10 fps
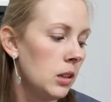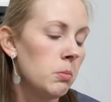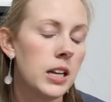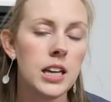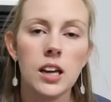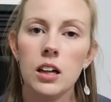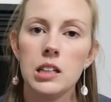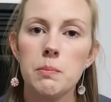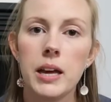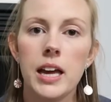the blanket
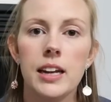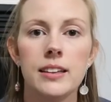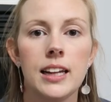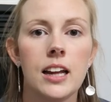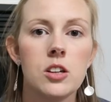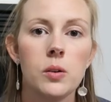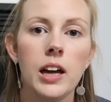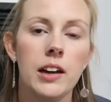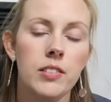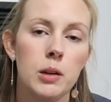on the bed, and then I do
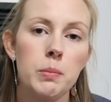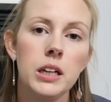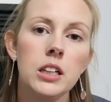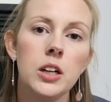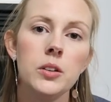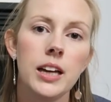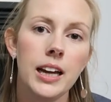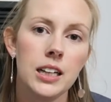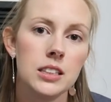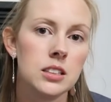have a pillow that
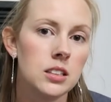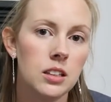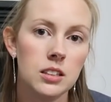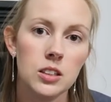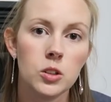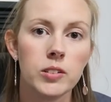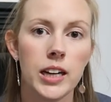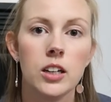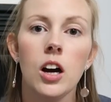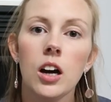has a little
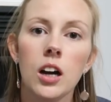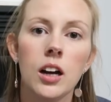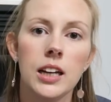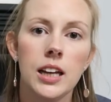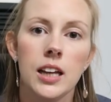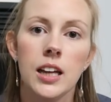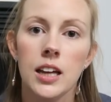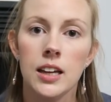red car on it.